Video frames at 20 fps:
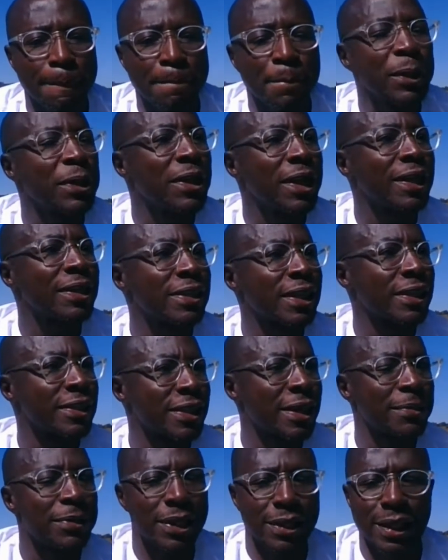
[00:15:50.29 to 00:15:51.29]
But he has
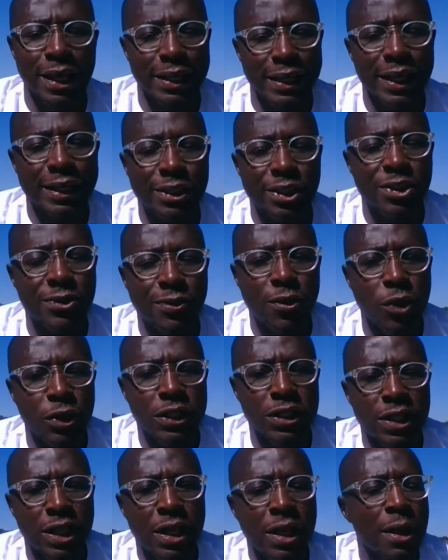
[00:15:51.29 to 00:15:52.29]
accepted that that's his
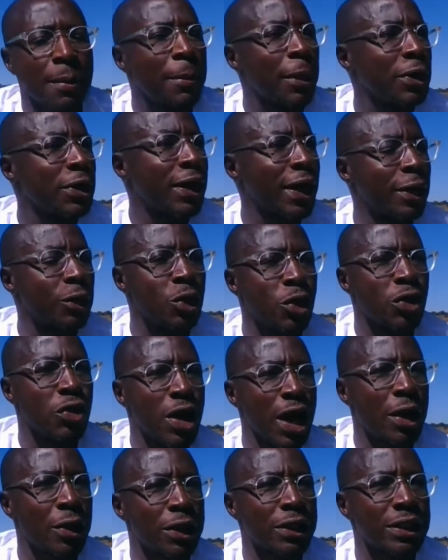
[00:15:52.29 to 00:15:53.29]
voice. But you can't go
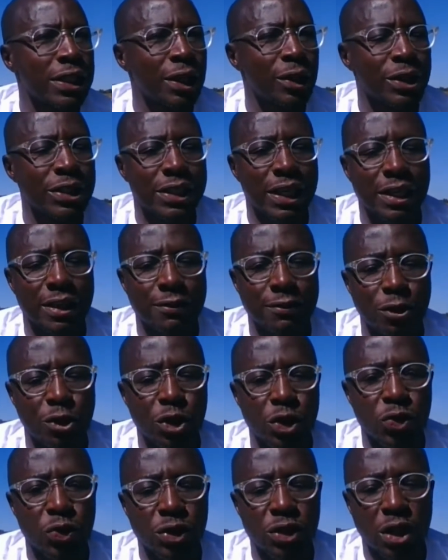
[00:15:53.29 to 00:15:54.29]
around and tell us that the
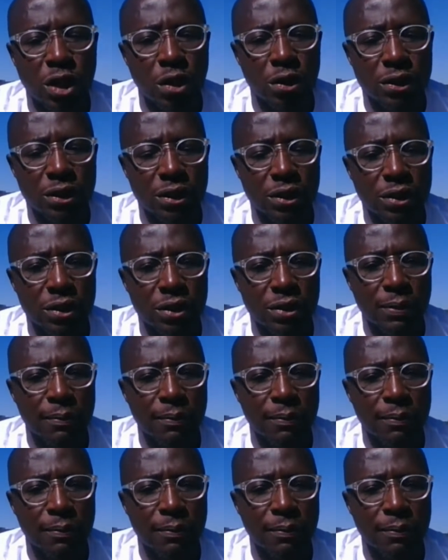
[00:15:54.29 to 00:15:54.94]
voice was altered.